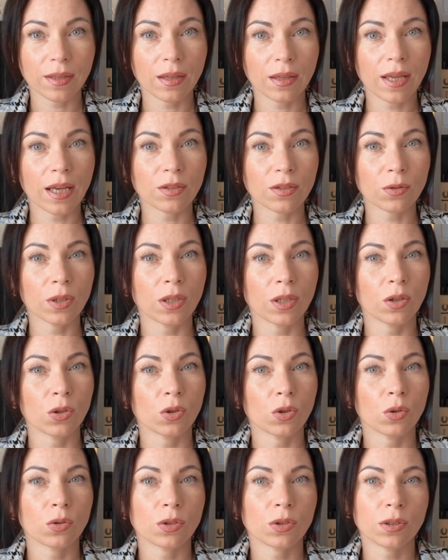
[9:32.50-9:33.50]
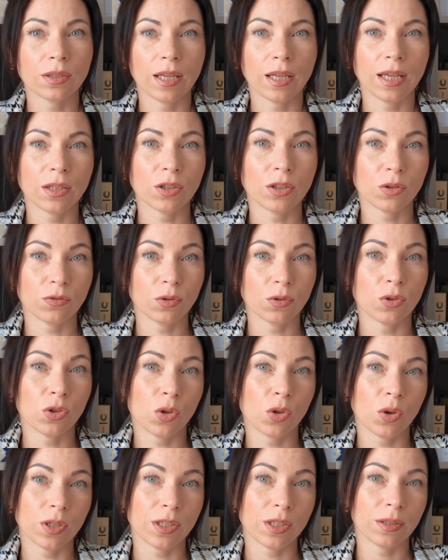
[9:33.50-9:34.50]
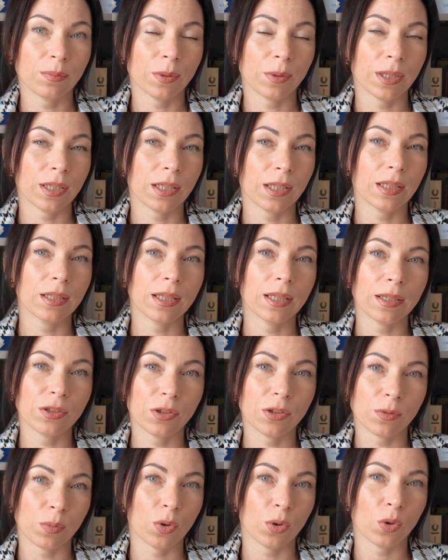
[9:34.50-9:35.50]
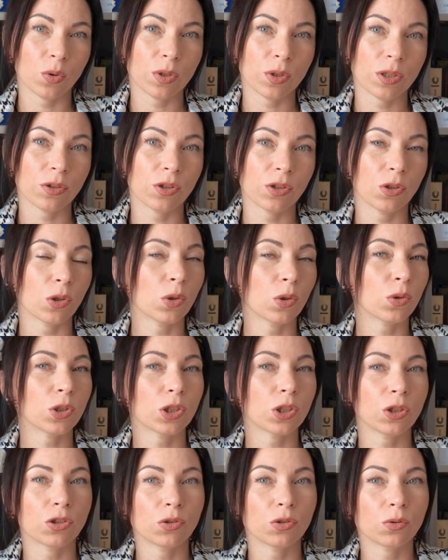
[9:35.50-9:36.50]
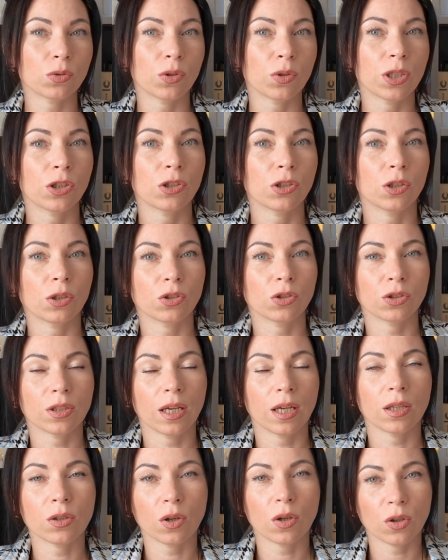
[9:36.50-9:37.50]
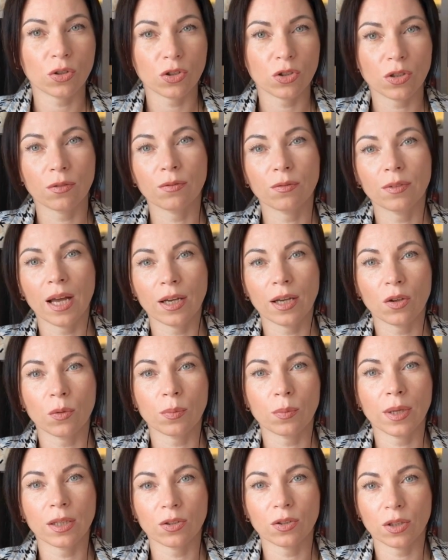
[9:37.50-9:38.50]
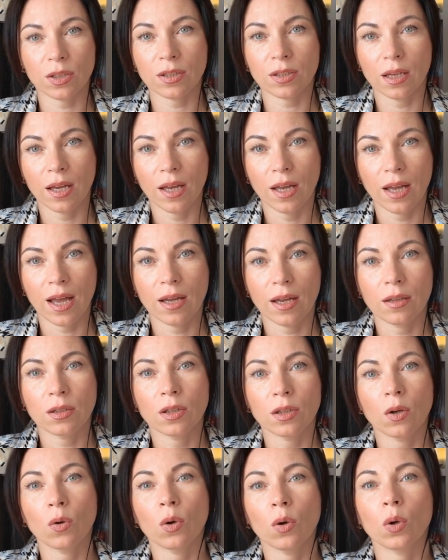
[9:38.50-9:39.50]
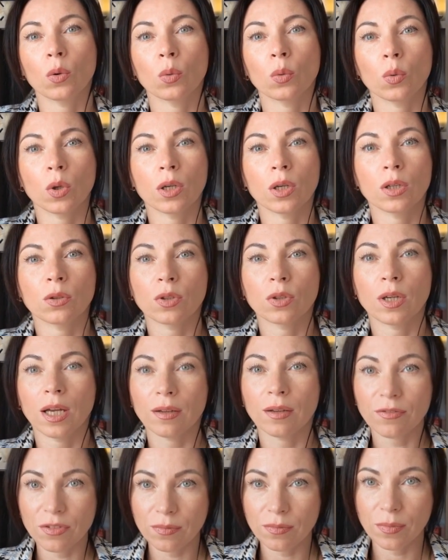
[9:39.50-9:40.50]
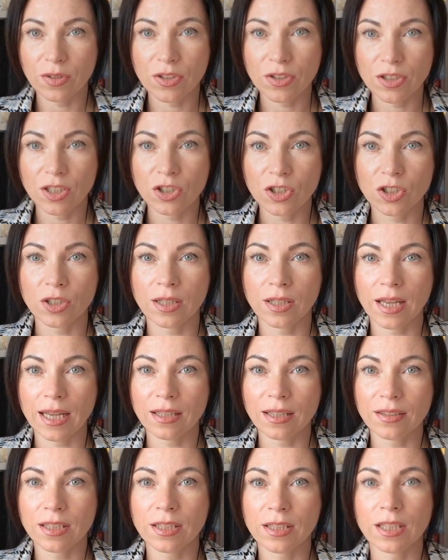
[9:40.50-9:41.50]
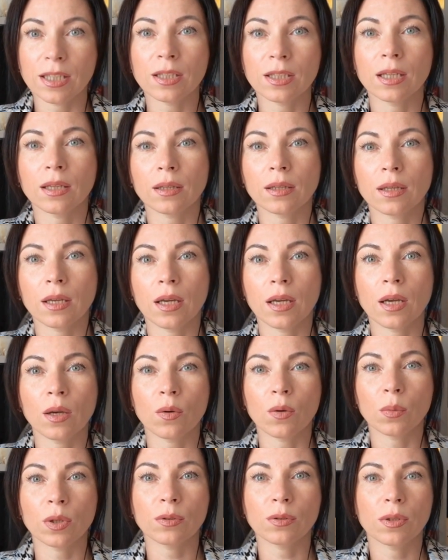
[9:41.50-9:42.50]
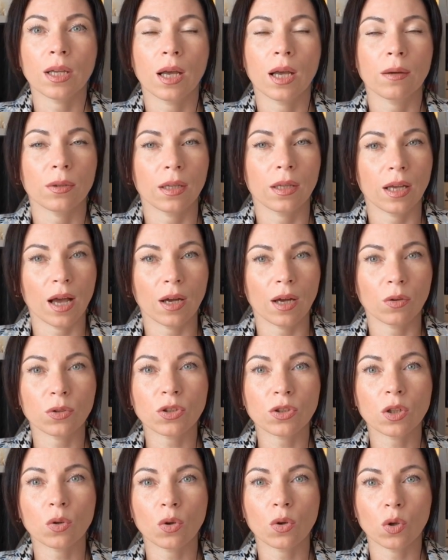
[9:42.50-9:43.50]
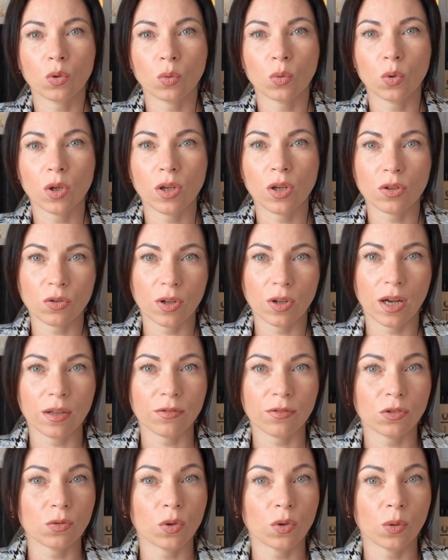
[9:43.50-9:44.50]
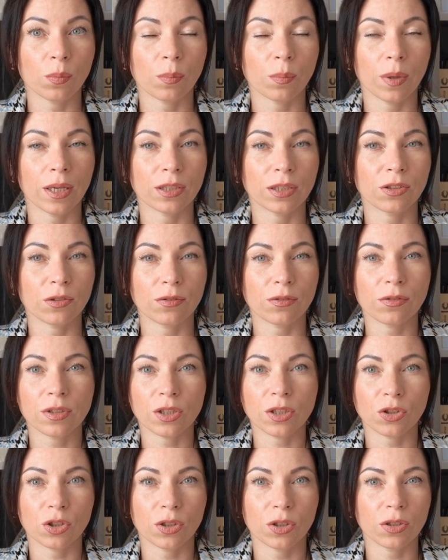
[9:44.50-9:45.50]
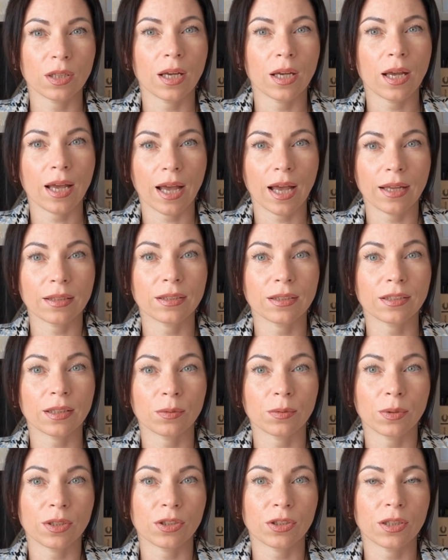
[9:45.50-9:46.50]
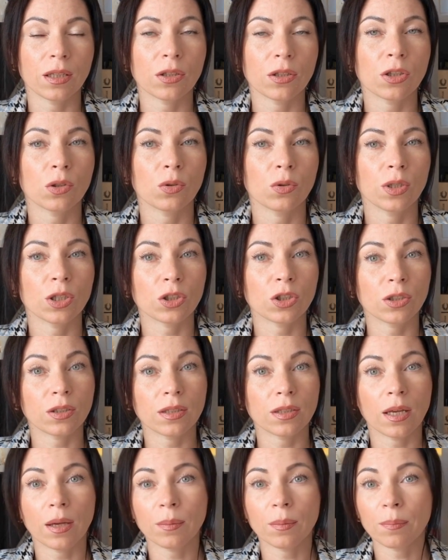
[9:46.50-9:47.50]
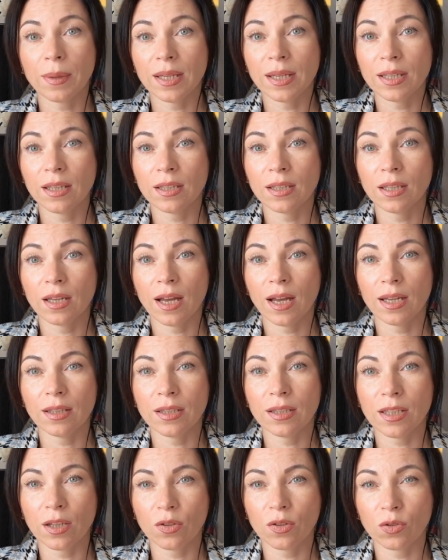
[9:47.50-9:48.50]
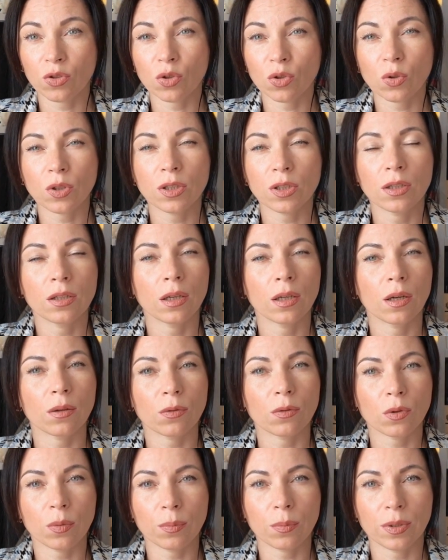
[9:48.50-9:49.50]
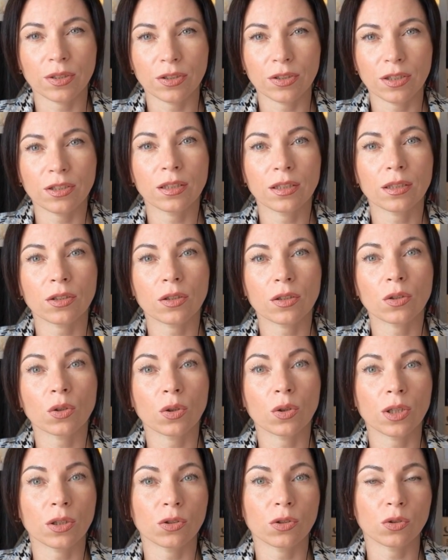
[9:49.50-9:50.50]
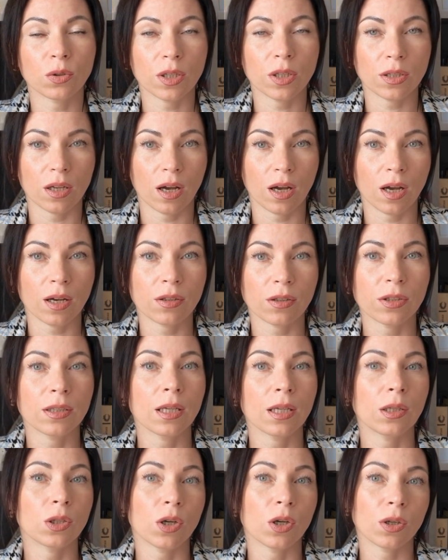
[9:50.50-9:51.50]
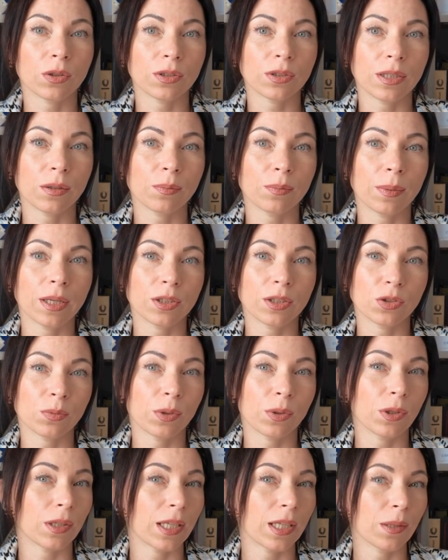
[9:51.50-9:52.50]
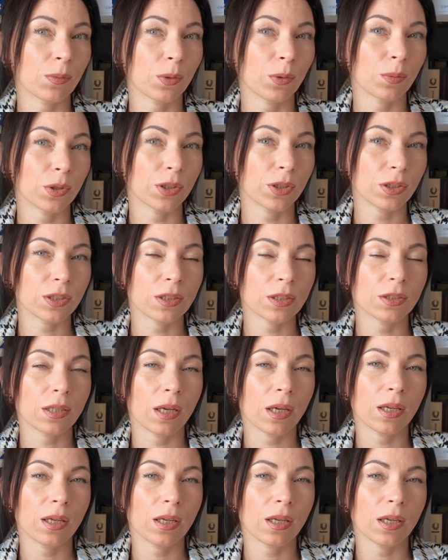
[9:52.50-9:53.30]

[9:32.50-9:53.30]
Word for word: As we conclude, thank you for joining me in exploring the Nucleus Research Technology Value Matrix and Zoho WorkDrive's position as a leader. We've covered how Zoho WorkDrive's robust features and seamless integrations make it an ideal choice for businesses looking to enhance their content management capabilities.